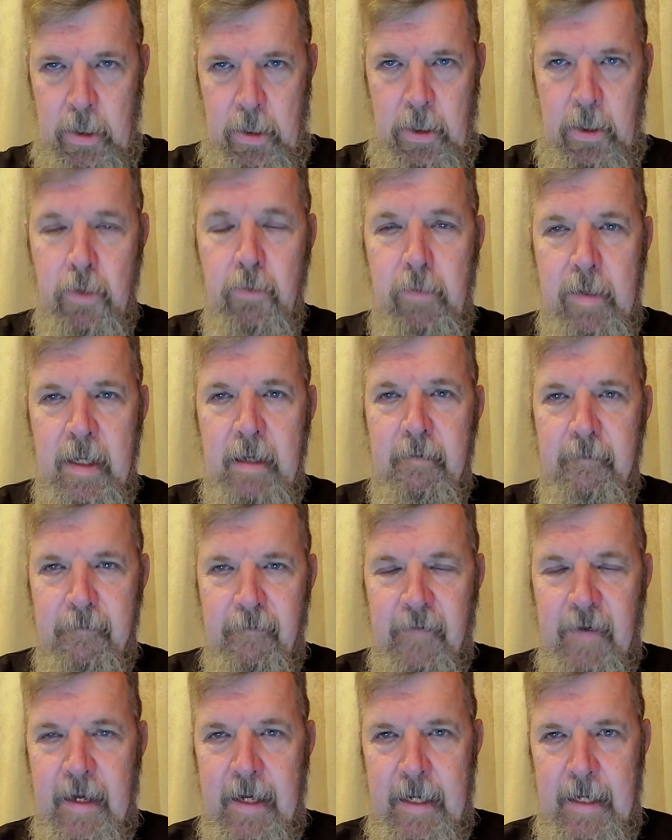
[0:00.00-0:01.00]
You can
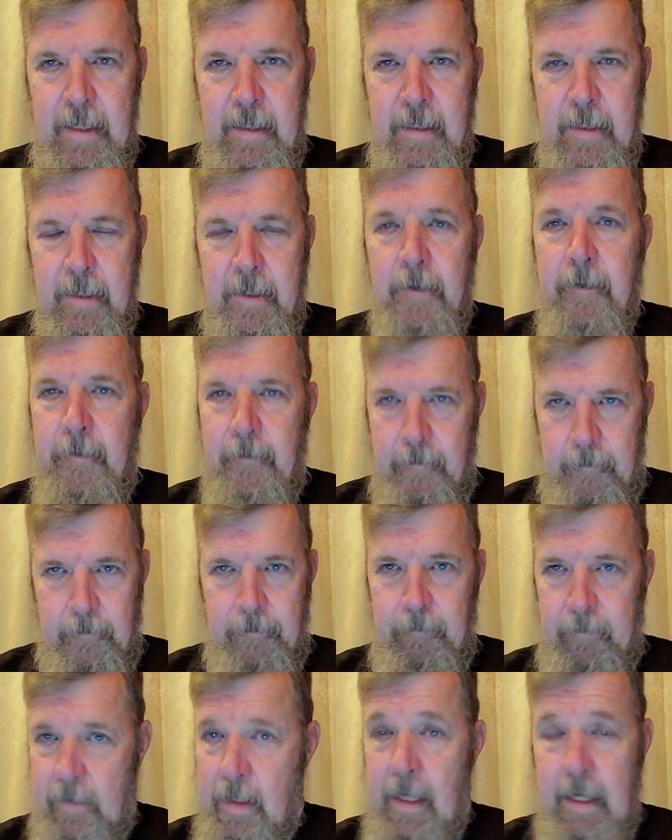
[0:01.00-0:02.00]
find,
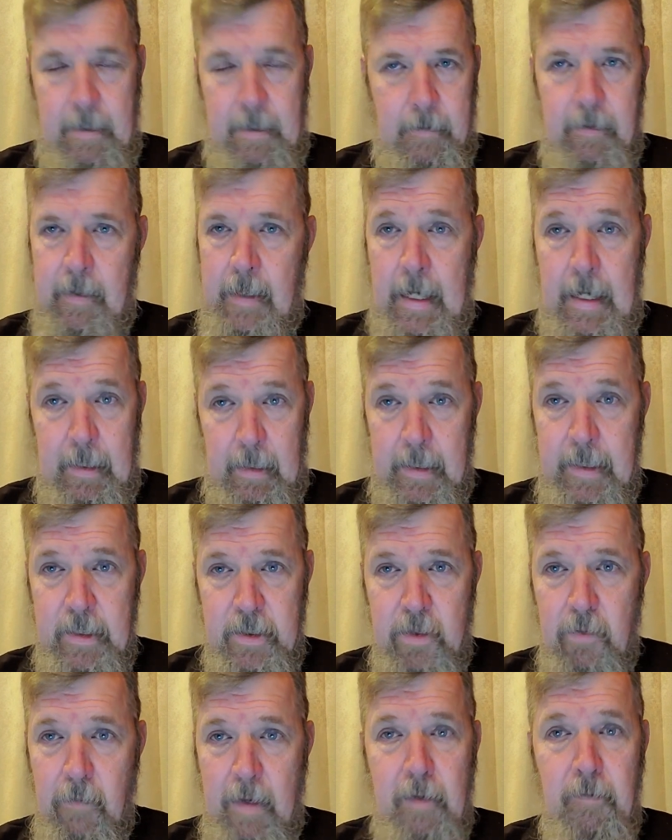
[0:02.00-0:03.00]
at
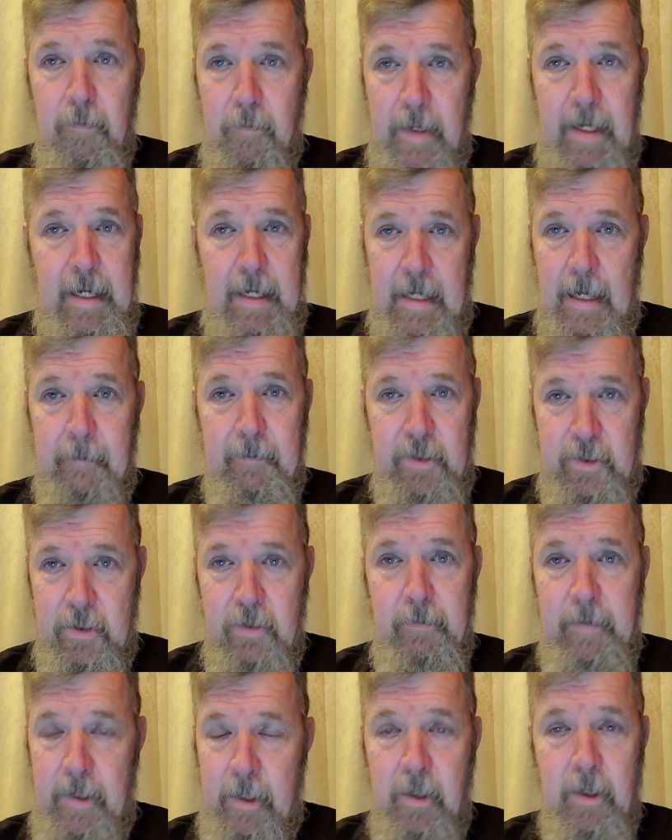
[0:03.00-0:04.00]
least around me, and I'm
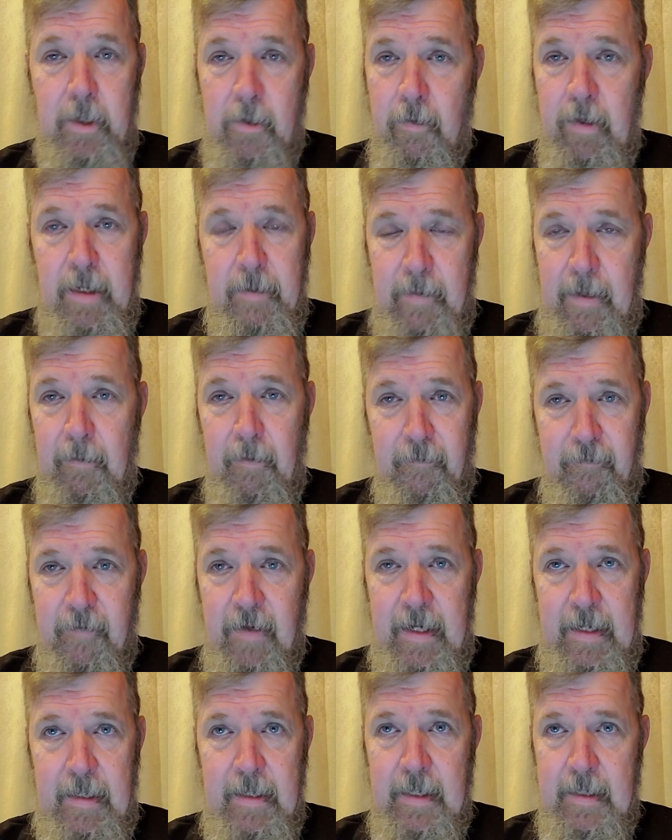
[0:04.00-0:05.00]
assuming you're going to be able to
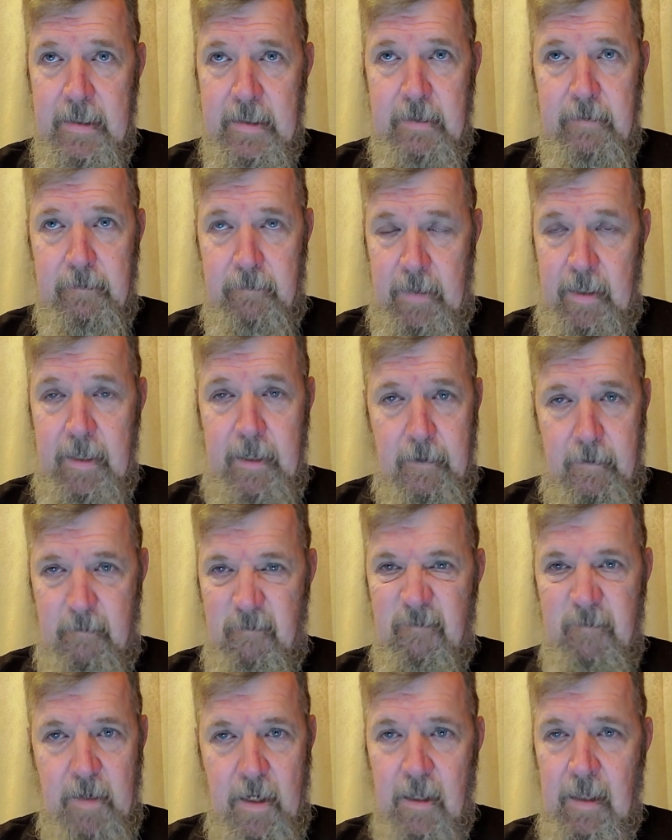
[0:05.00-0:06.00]
find this
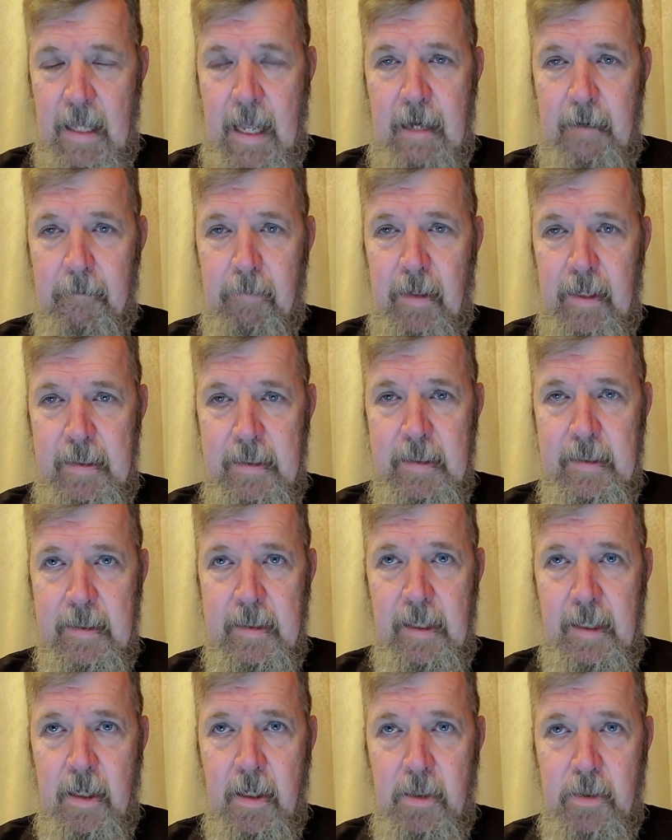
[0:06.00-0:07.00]
in a lot of places
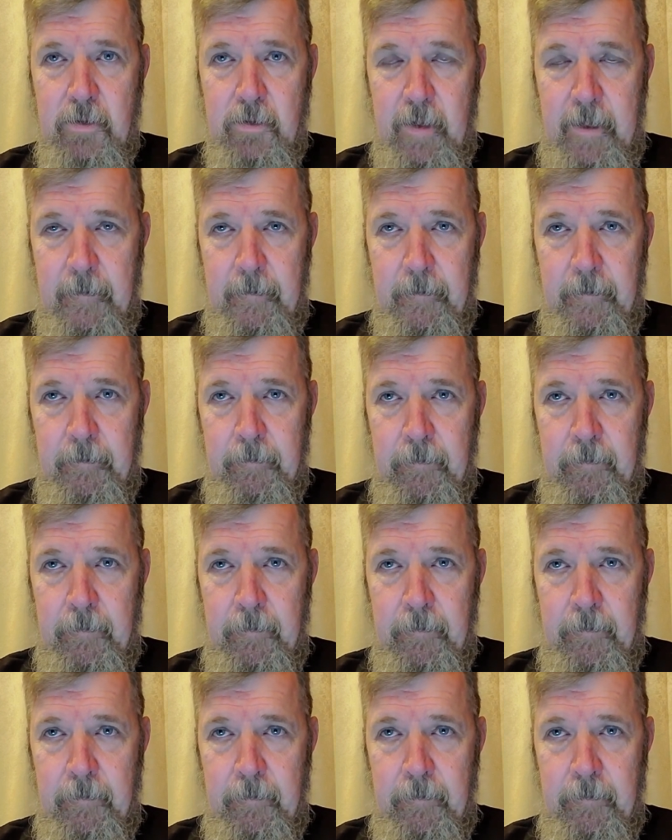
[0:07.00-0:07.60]
in the country,